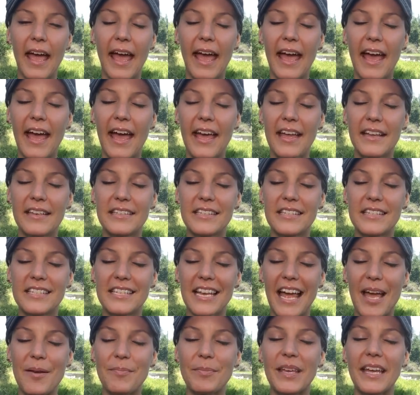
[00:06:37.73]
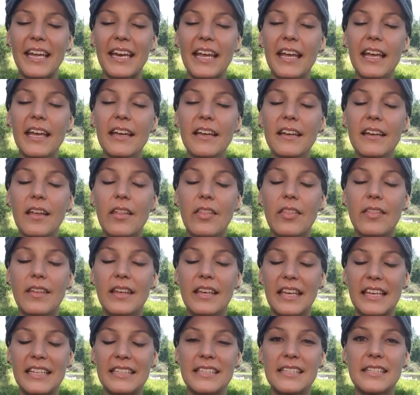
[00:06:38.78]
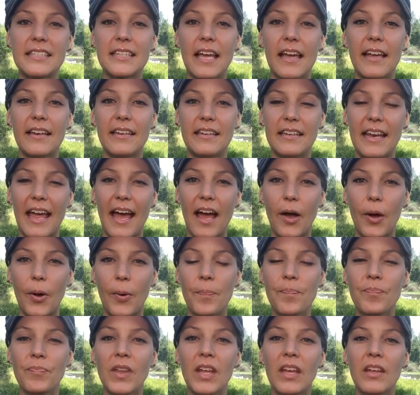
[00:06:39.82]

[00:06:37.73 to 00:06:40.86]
and I'm getting the insight now